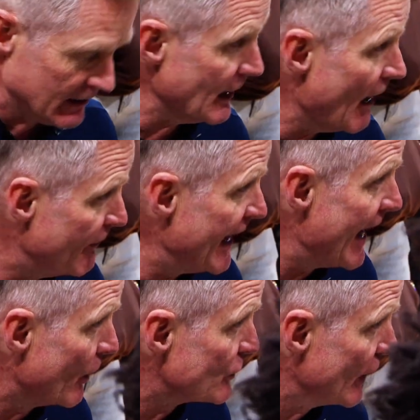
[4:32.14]
Love the
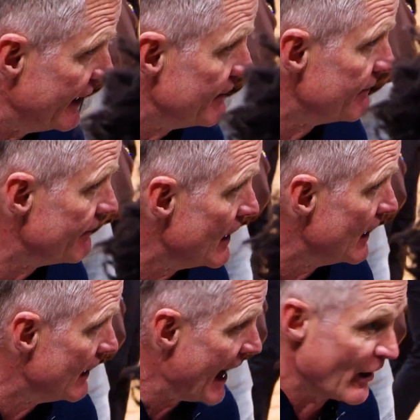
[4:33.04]
energy.
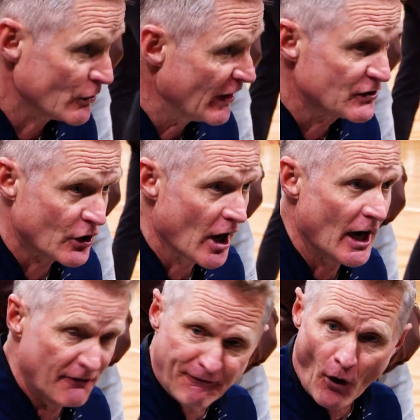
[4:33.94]
Energy's good.
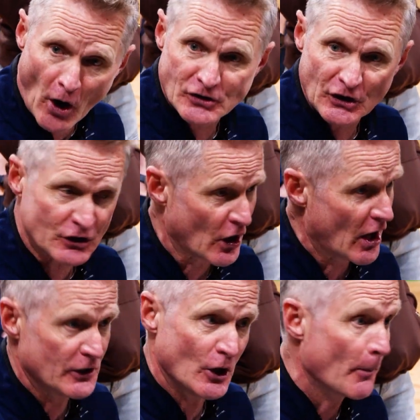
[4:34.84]
Push is
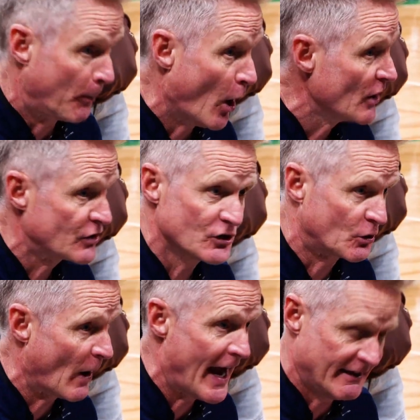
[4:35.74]
good. Your push is
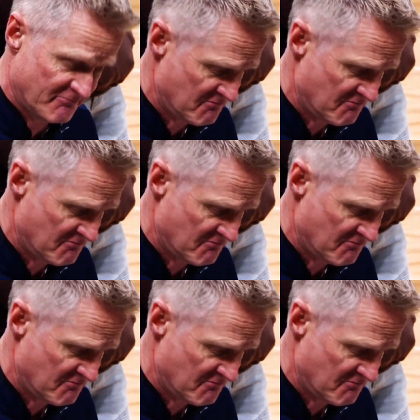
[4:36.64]
great.